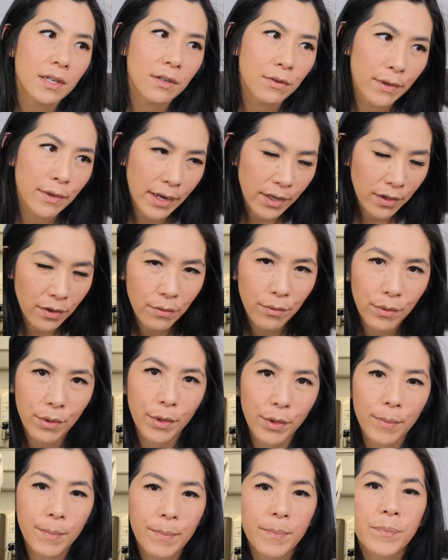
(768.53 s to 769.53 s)
a regular
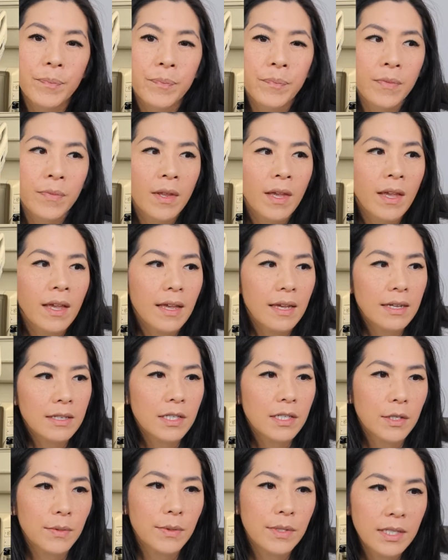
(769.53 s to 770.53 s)
room. And
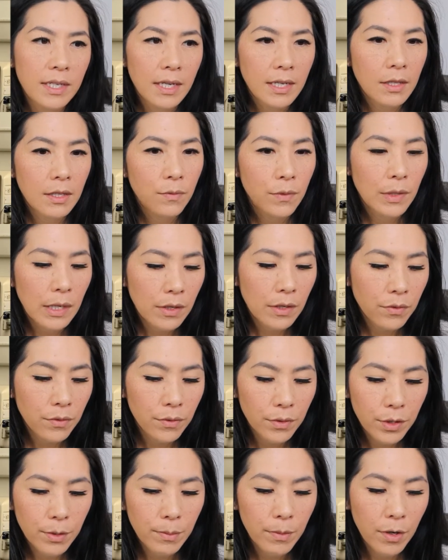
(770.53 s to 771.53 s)
so we stayed in the regular room